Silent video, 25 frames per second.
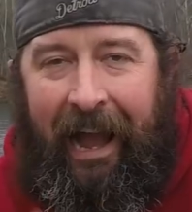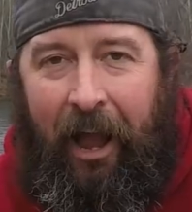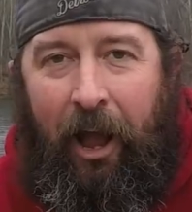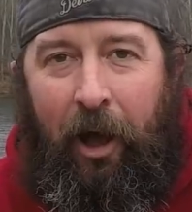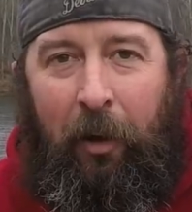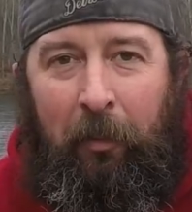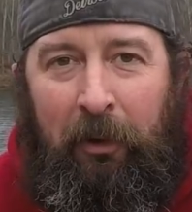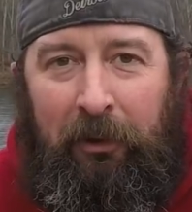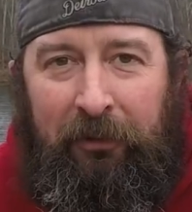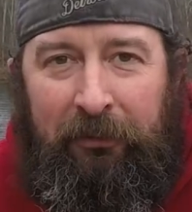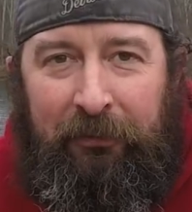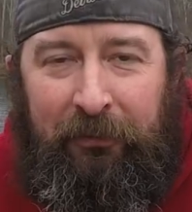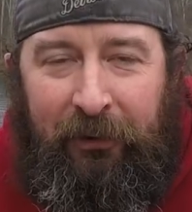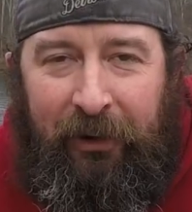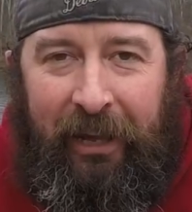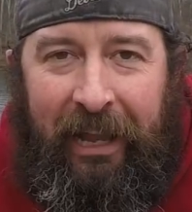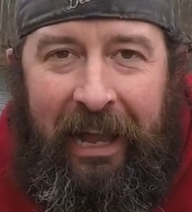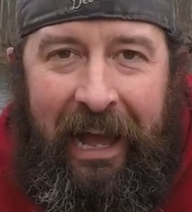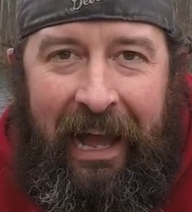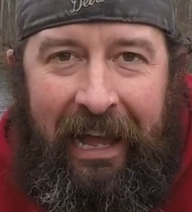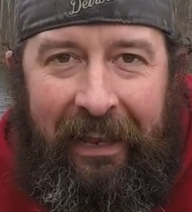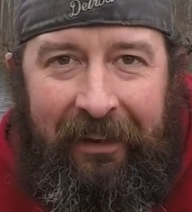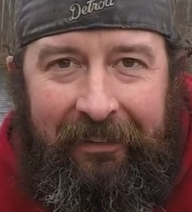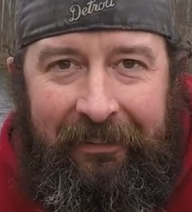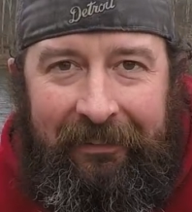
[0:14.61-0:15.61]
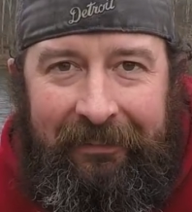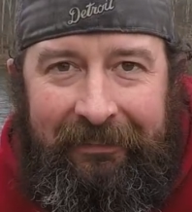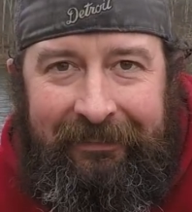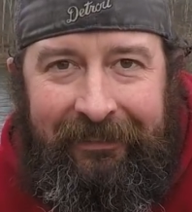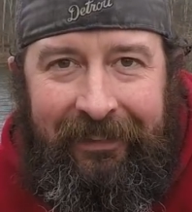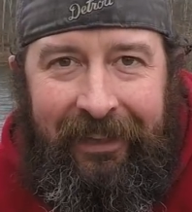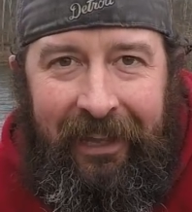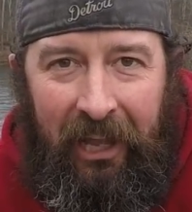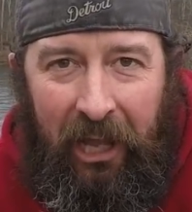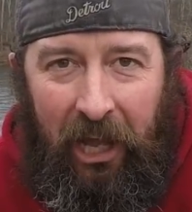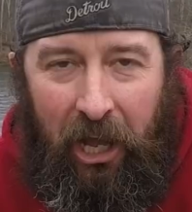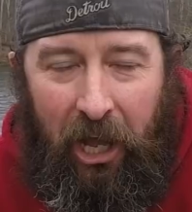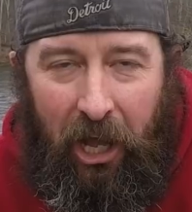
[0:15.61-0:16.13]
I almost forgot.
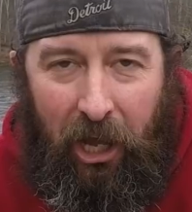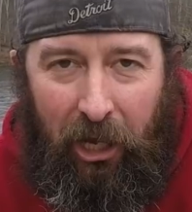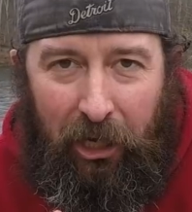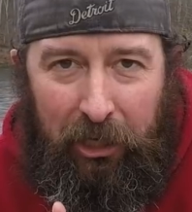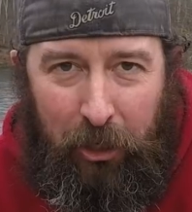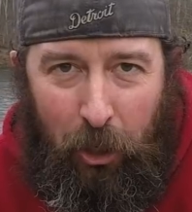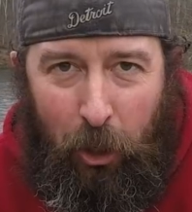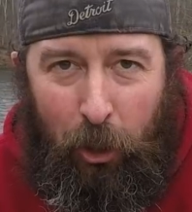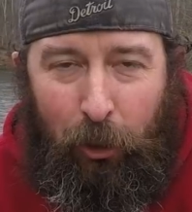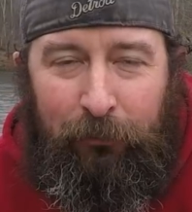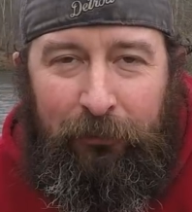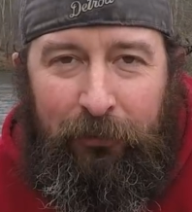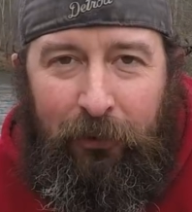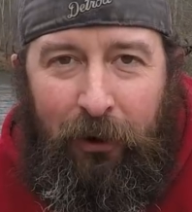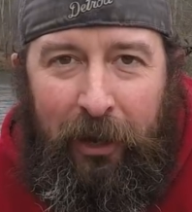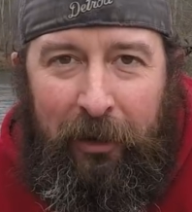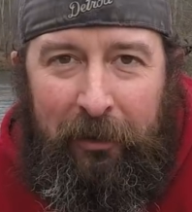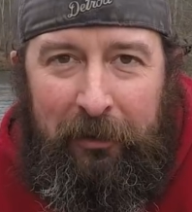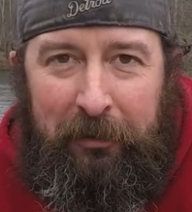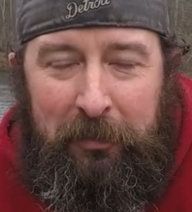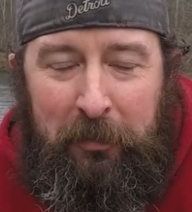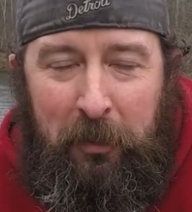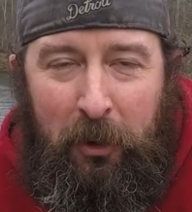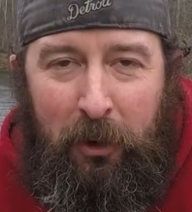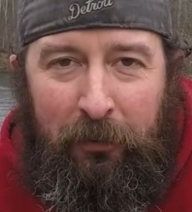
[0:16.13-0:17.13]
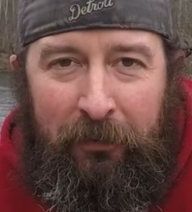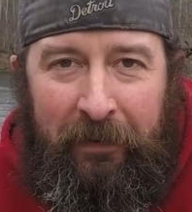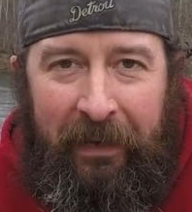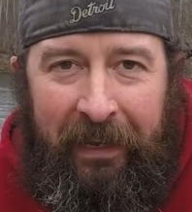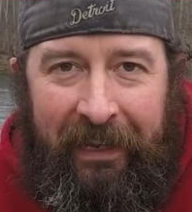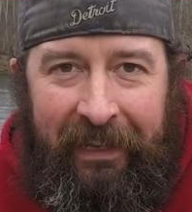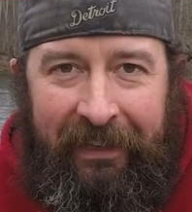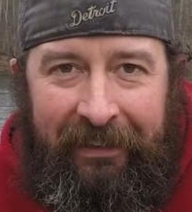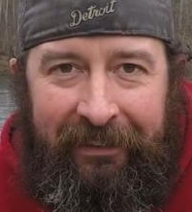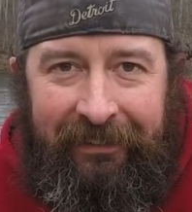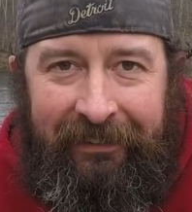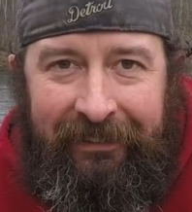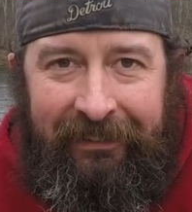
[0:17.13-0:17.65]
A cold front moved
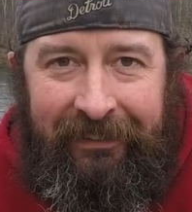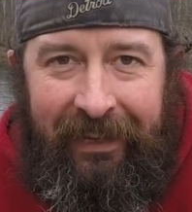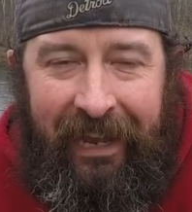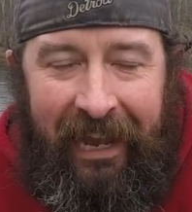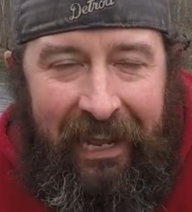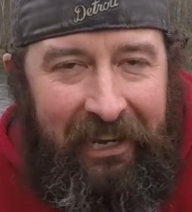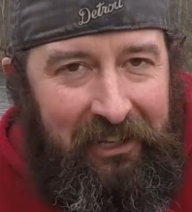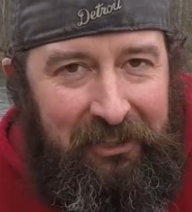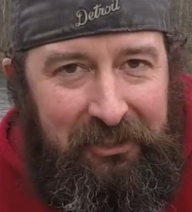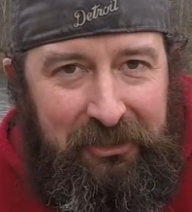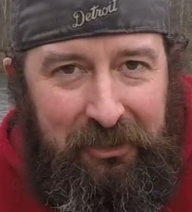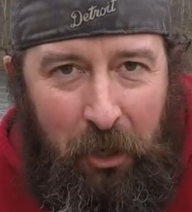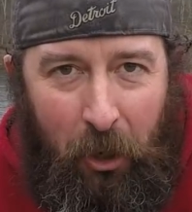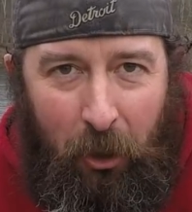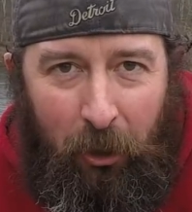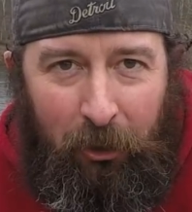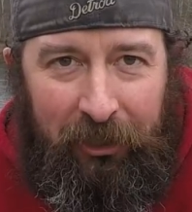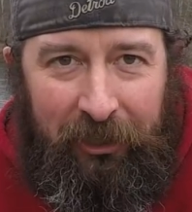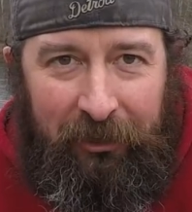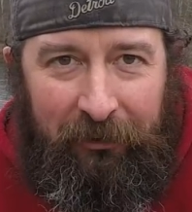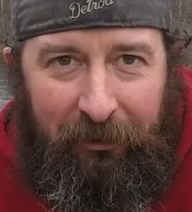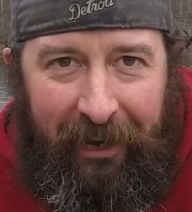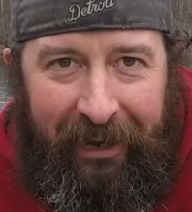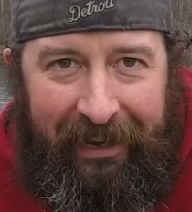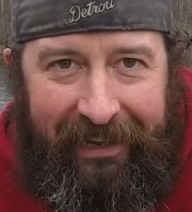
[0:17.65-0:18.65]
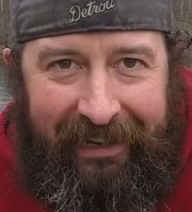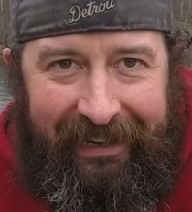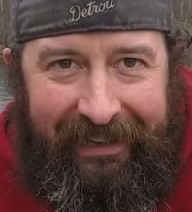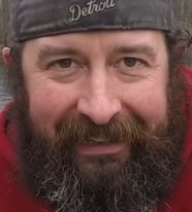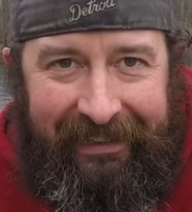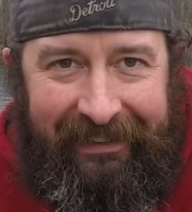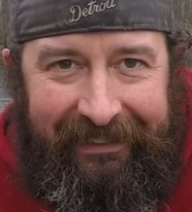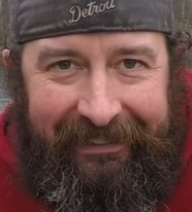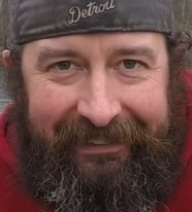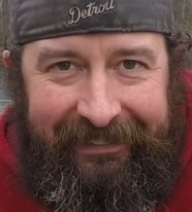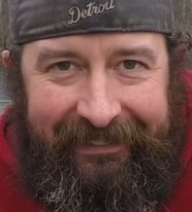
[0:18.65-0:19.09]
in and it's cold and rainy.